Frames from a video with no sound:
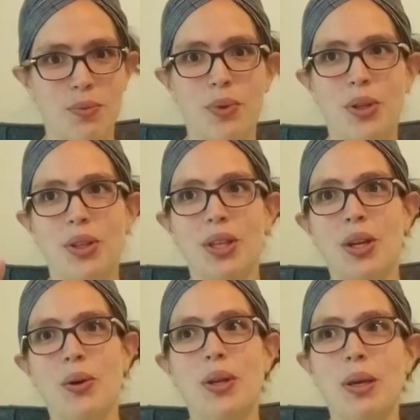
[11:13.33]
will, you
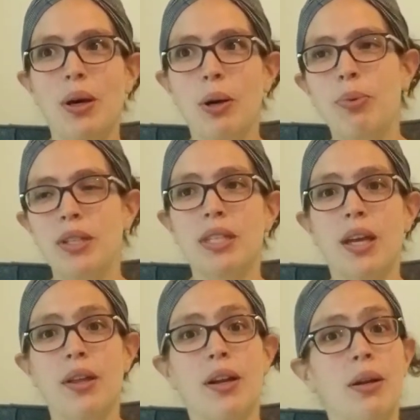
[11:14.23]
know, get all put together.